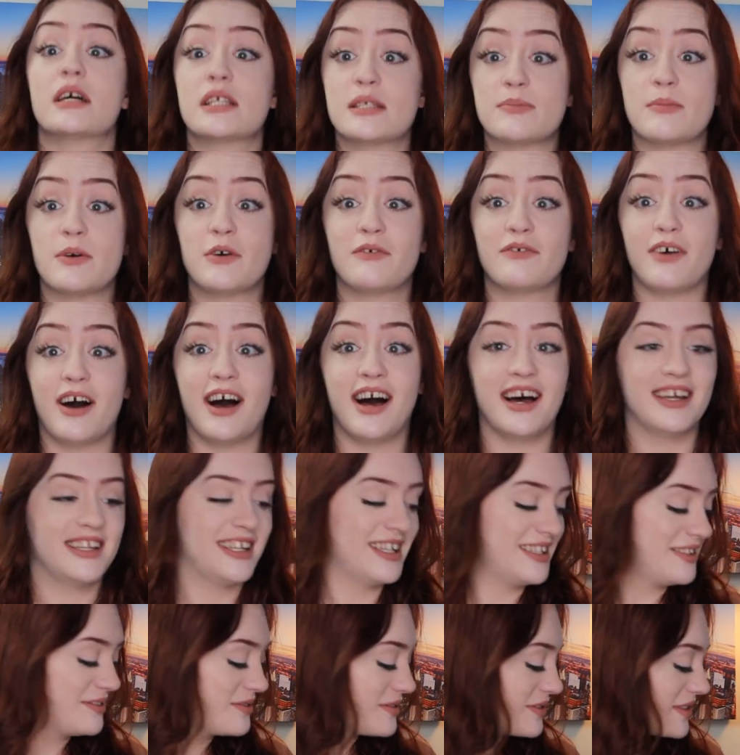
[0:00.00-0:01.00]
let's move
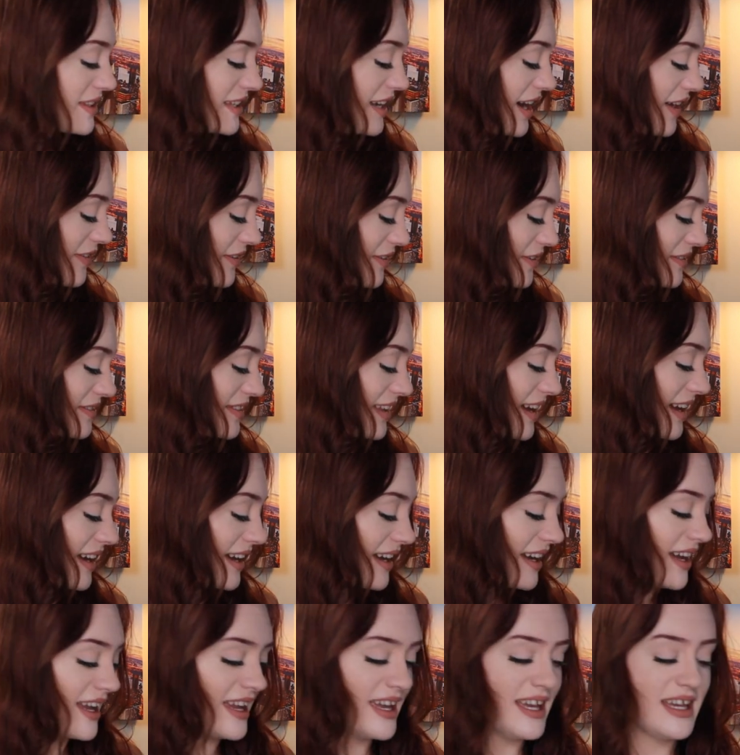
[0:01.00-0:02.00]
on. The other
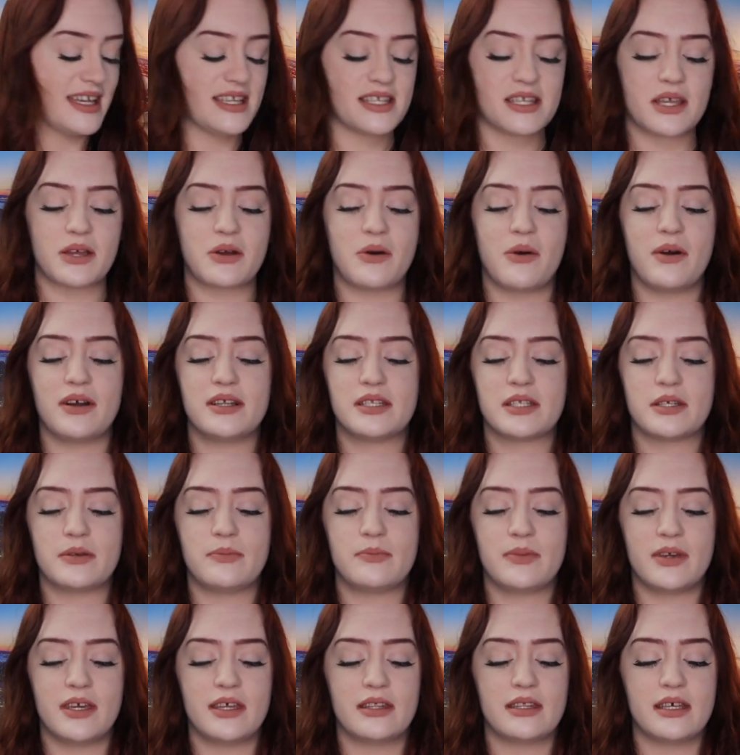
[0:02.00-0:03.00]
thing is going to
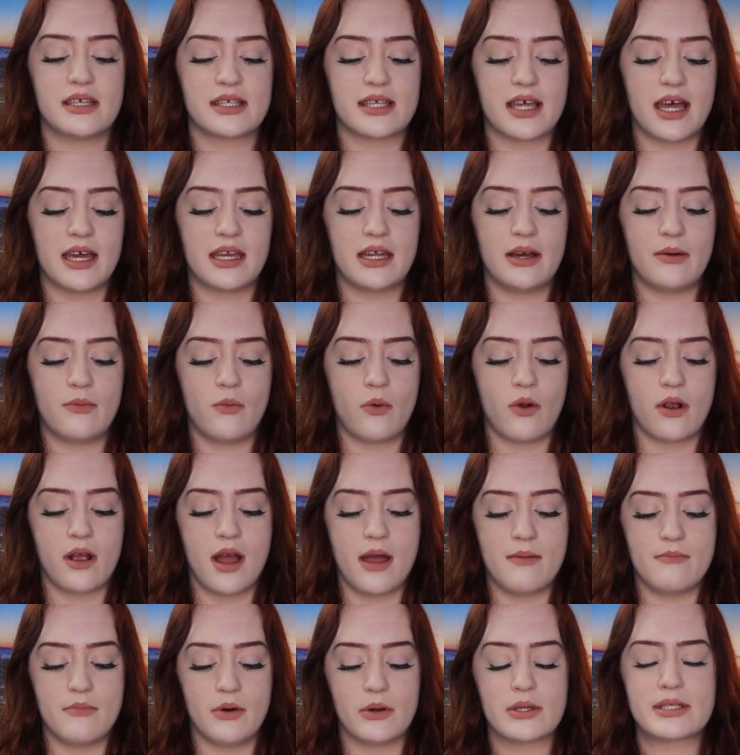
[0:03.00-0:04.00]
be this item where
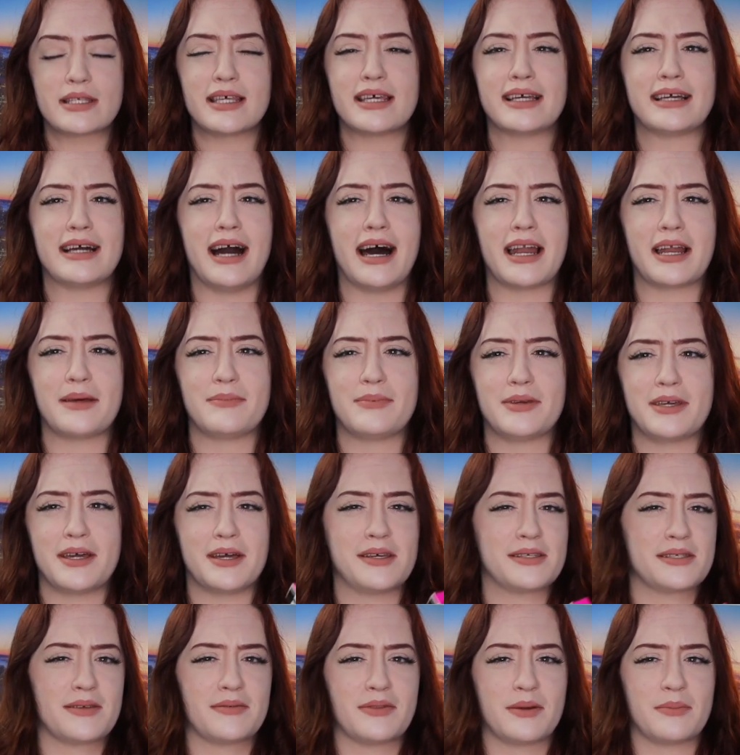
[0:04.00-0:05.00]
I mostly got it
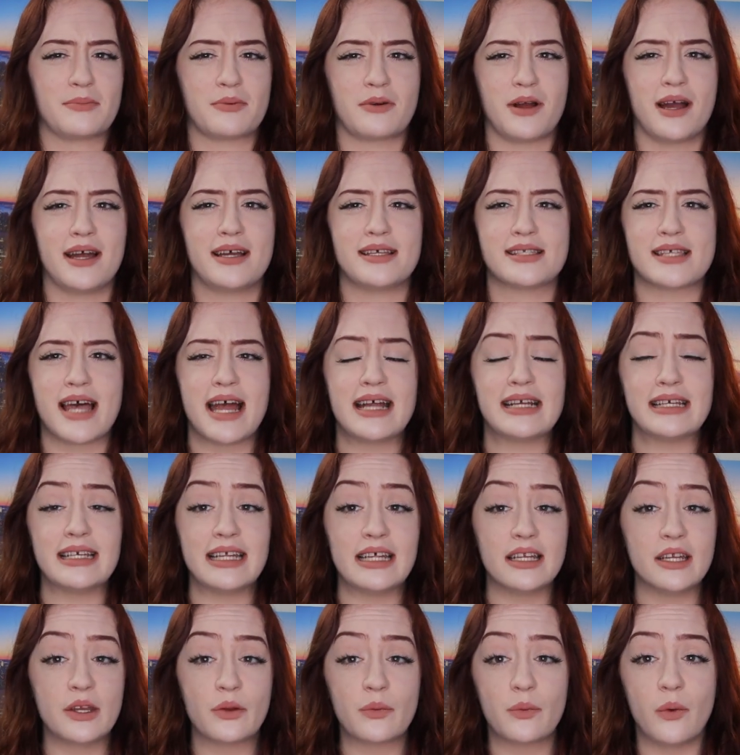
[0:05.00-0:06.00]
because of the price. I
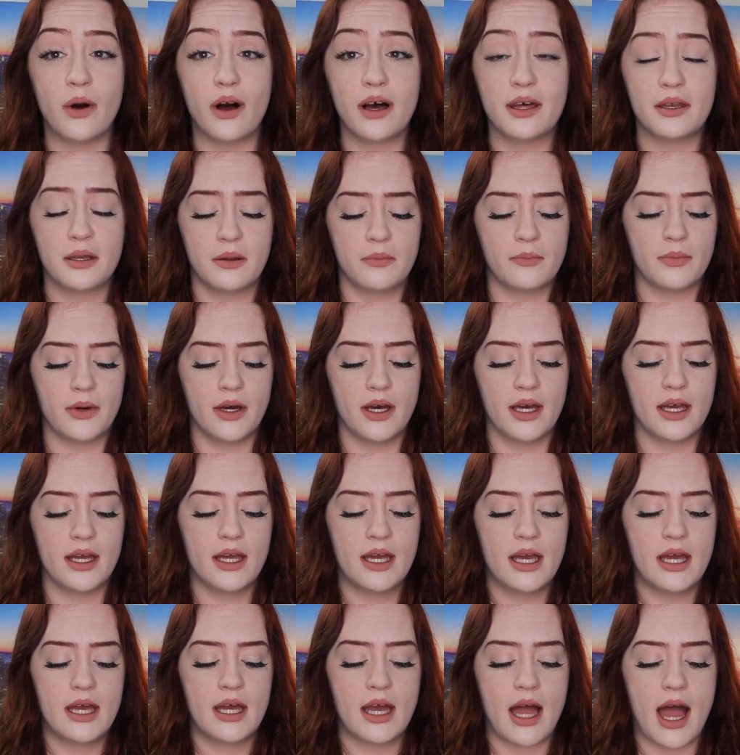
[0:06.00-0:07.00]
needed one, but
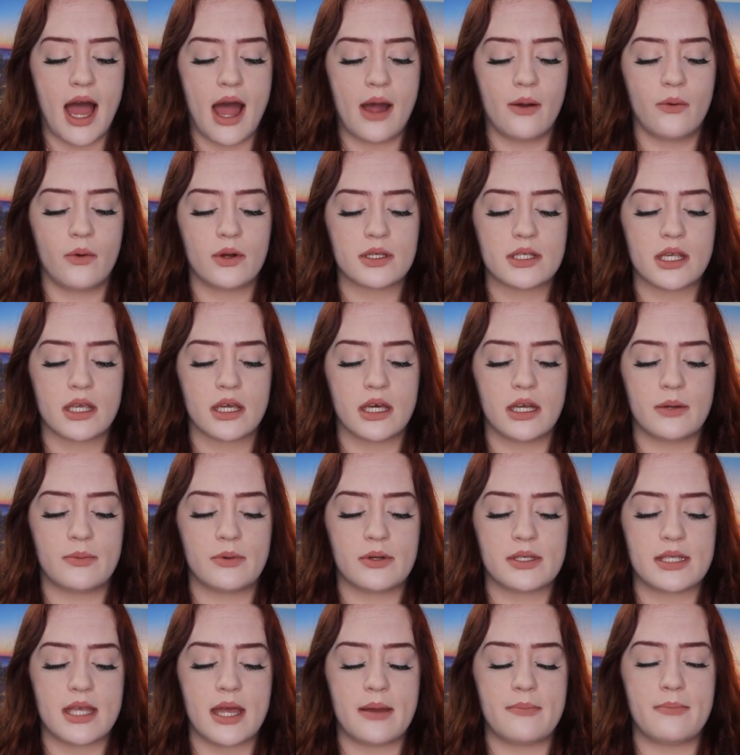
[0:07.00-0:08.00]
I wasn't gonna
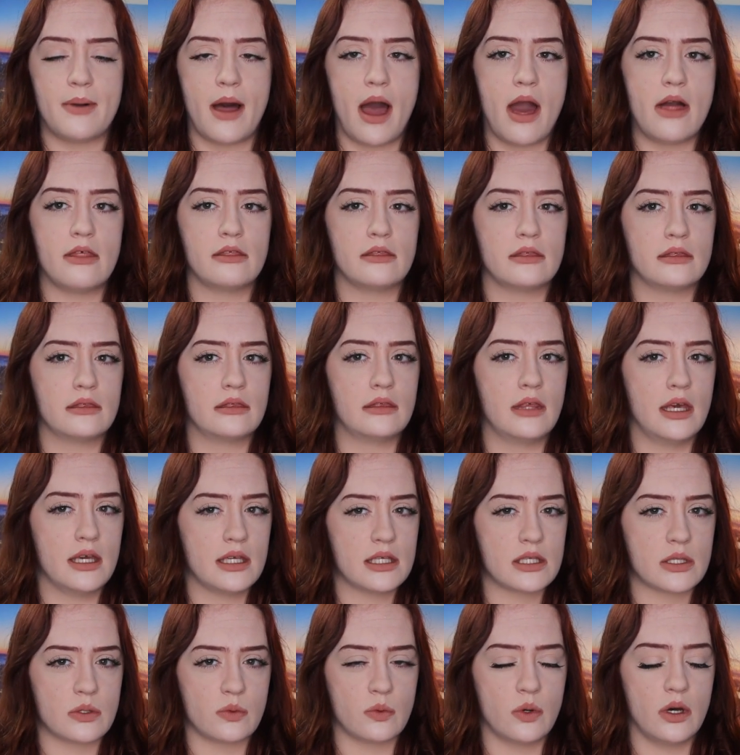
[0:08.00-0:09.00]
per se buy
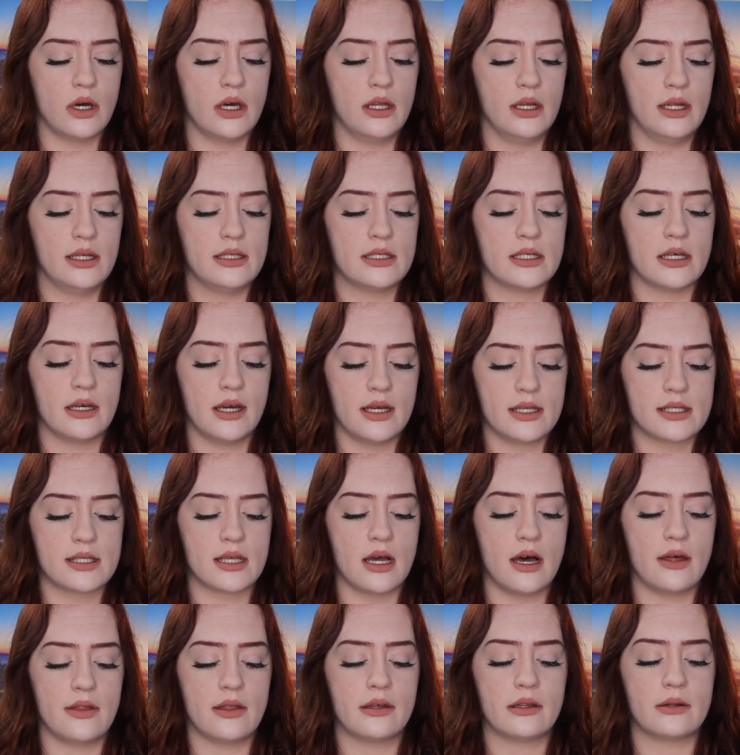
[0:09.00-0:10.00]
this one until I
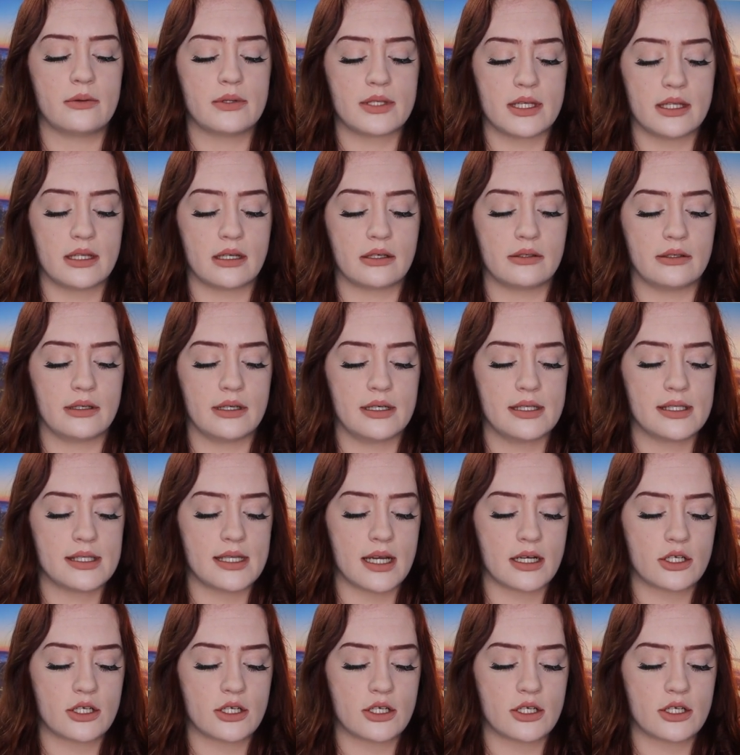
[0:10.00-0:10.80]
saw that it was in the clearance